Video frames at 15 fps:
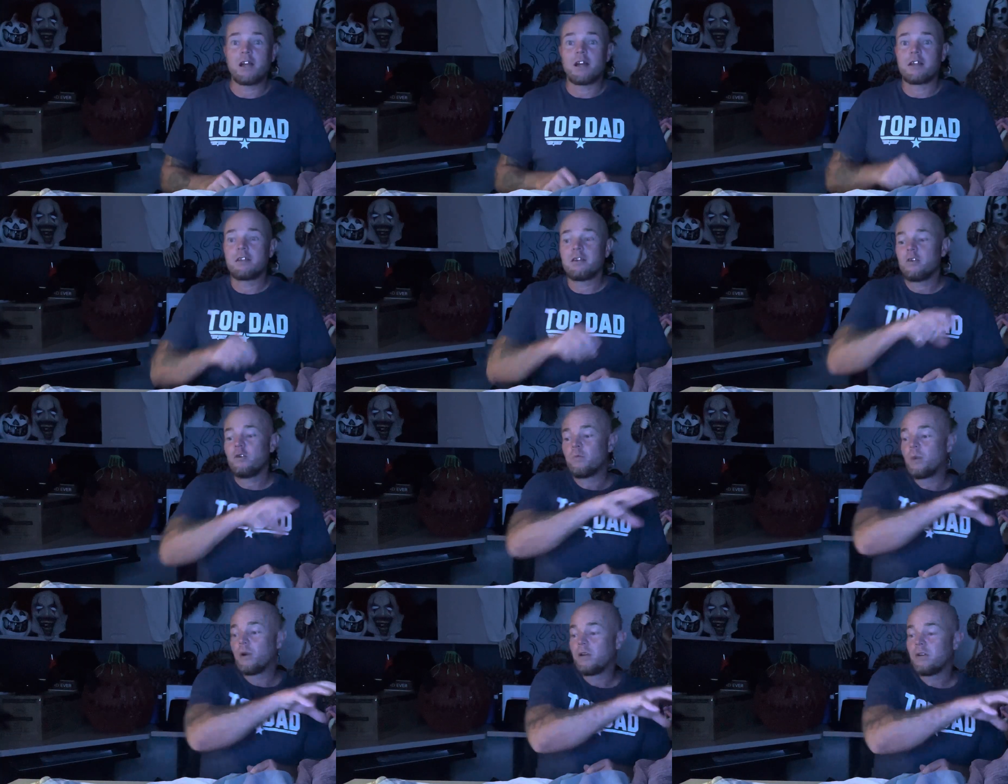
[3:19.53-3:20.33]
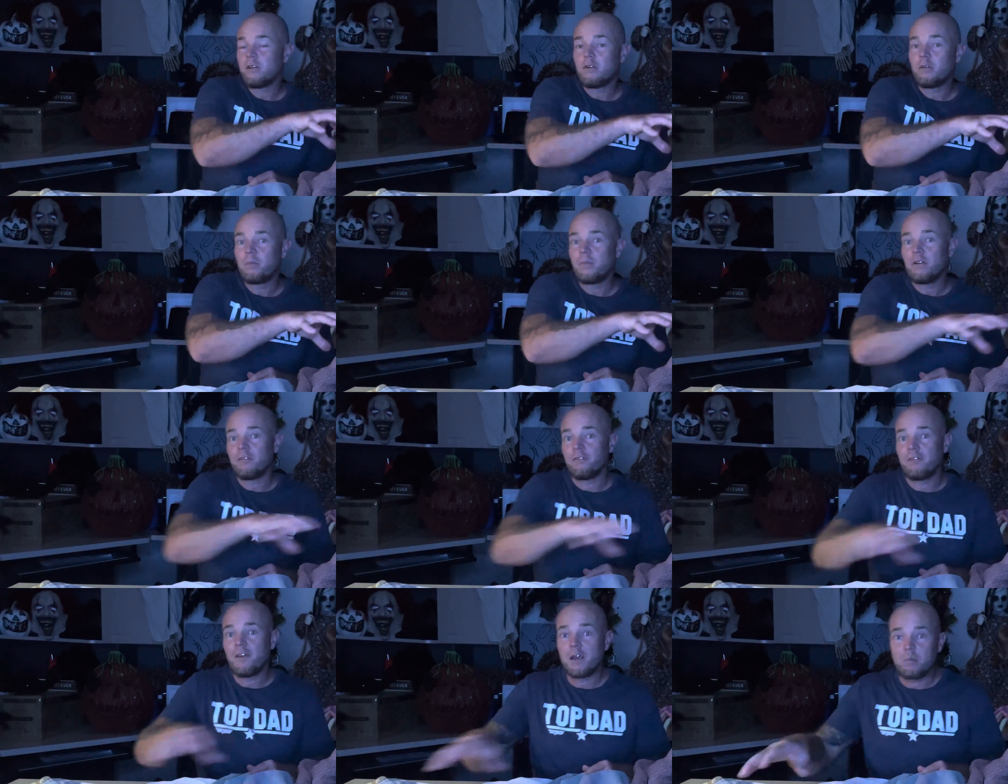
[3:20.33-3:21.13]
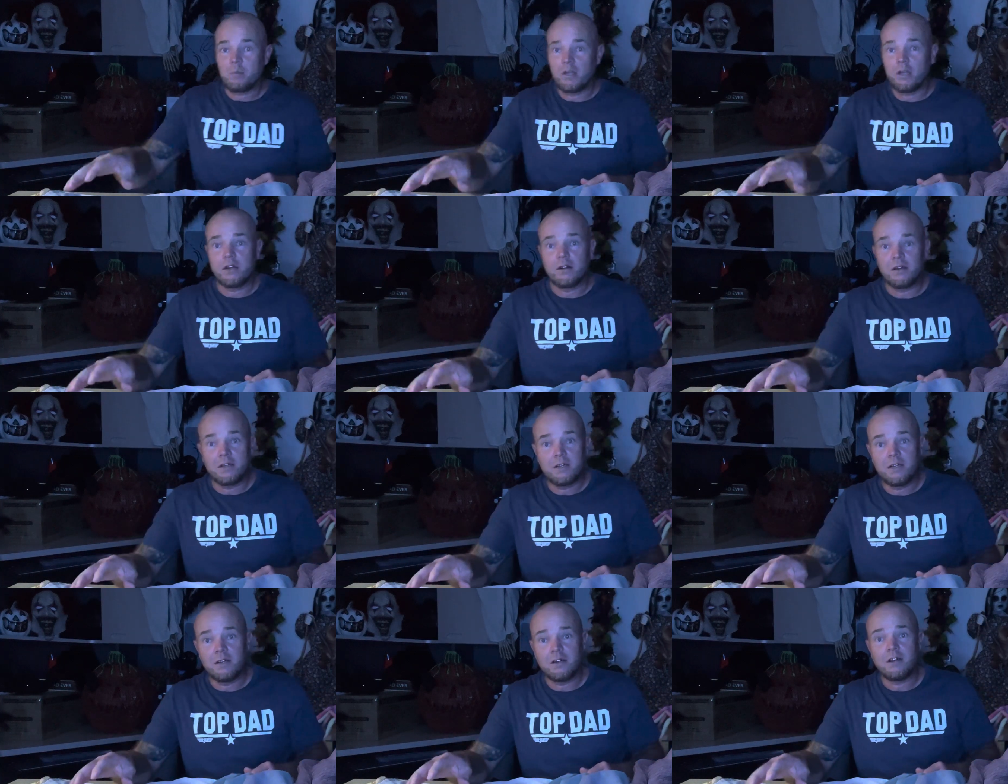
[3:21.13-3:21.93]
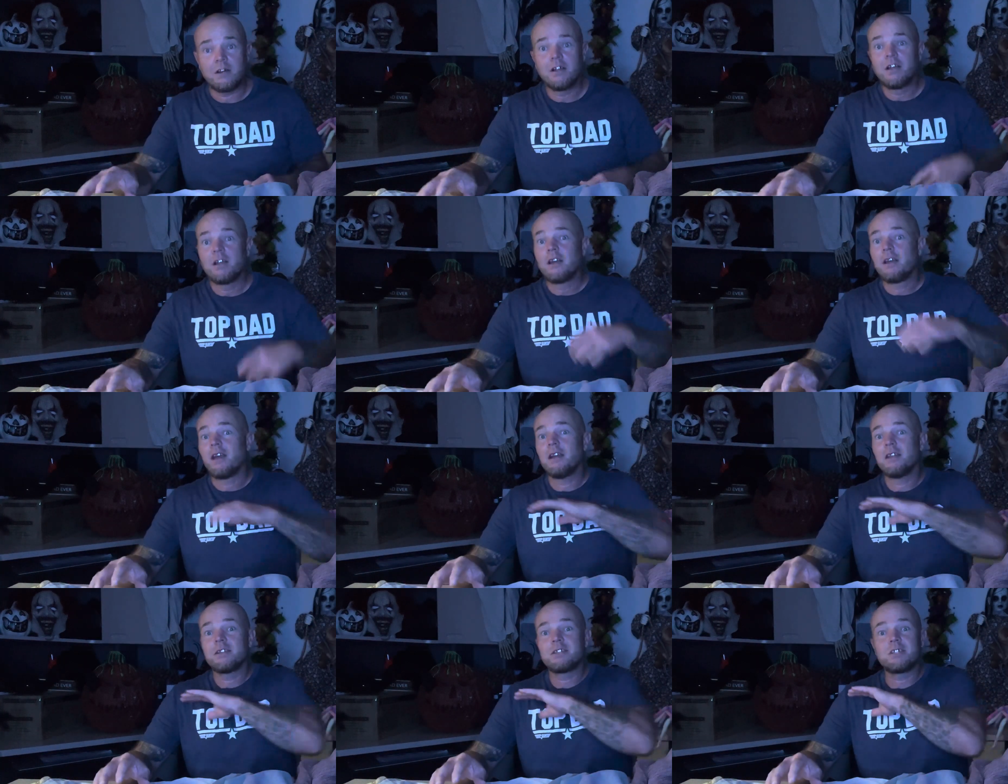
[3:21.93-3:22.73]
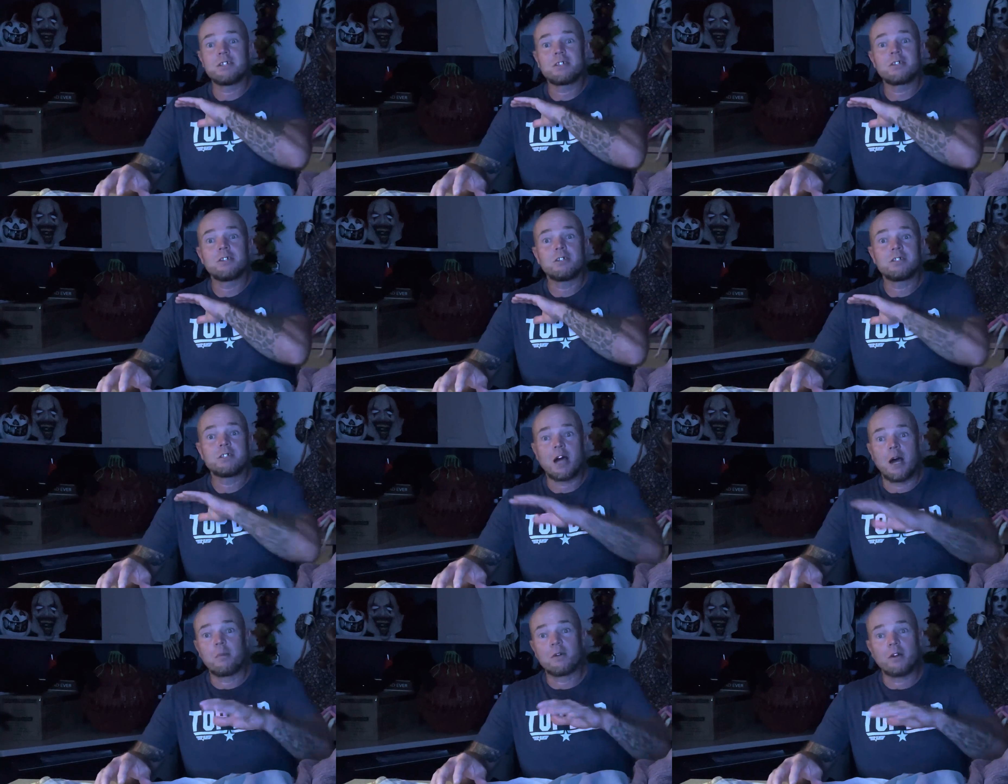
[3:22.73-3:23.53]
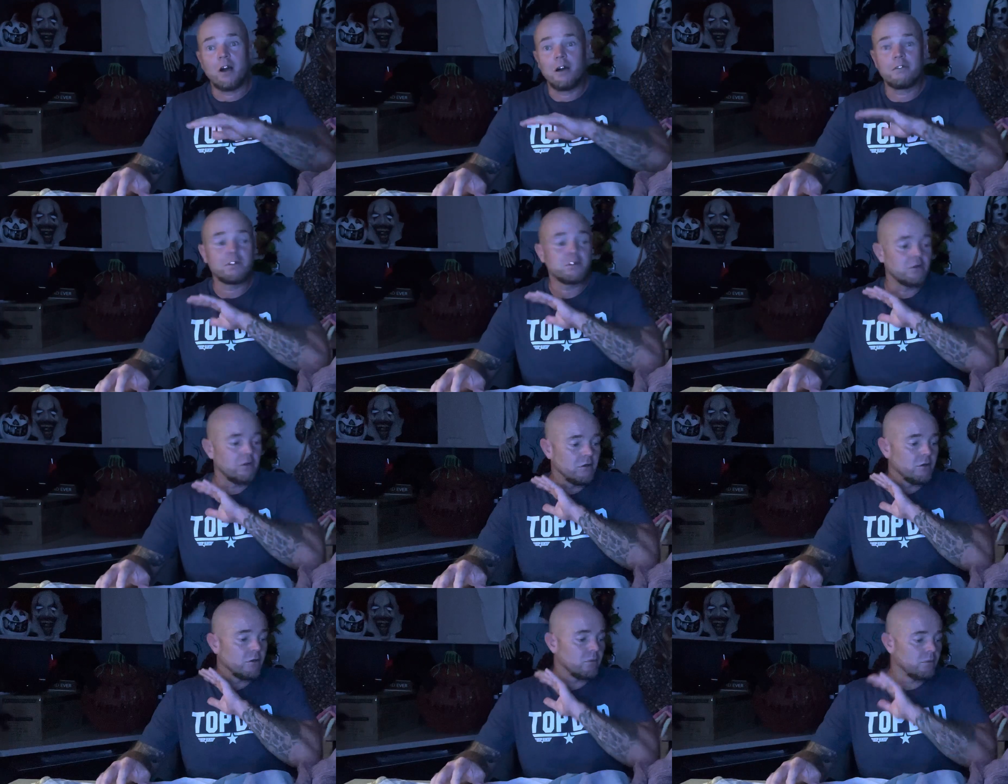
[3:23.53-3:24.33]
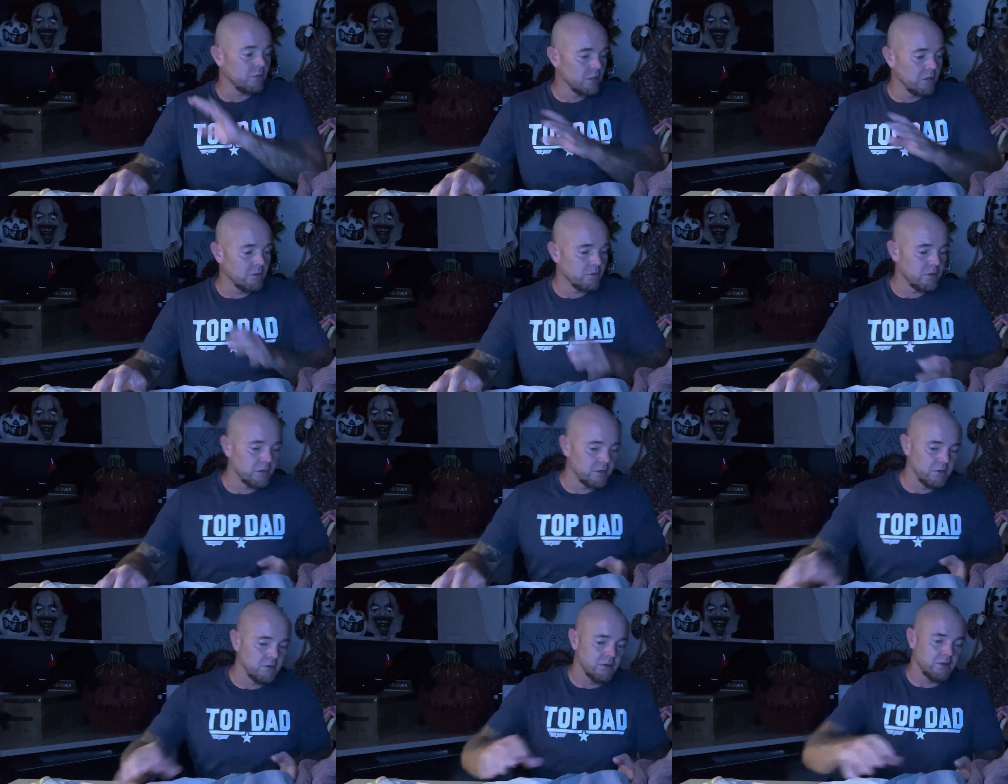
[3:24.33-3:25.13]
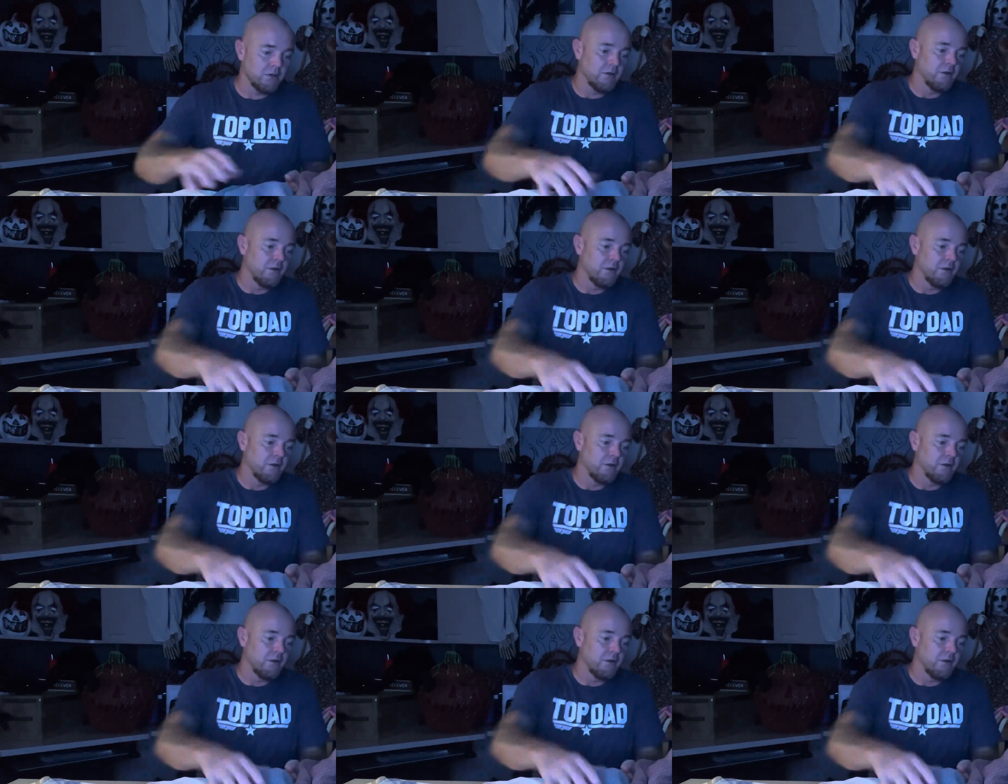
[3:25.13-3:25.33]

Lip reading: I think you put a little bit of fake blood on here and it's just gonna top it off. It's gonna look really, really good.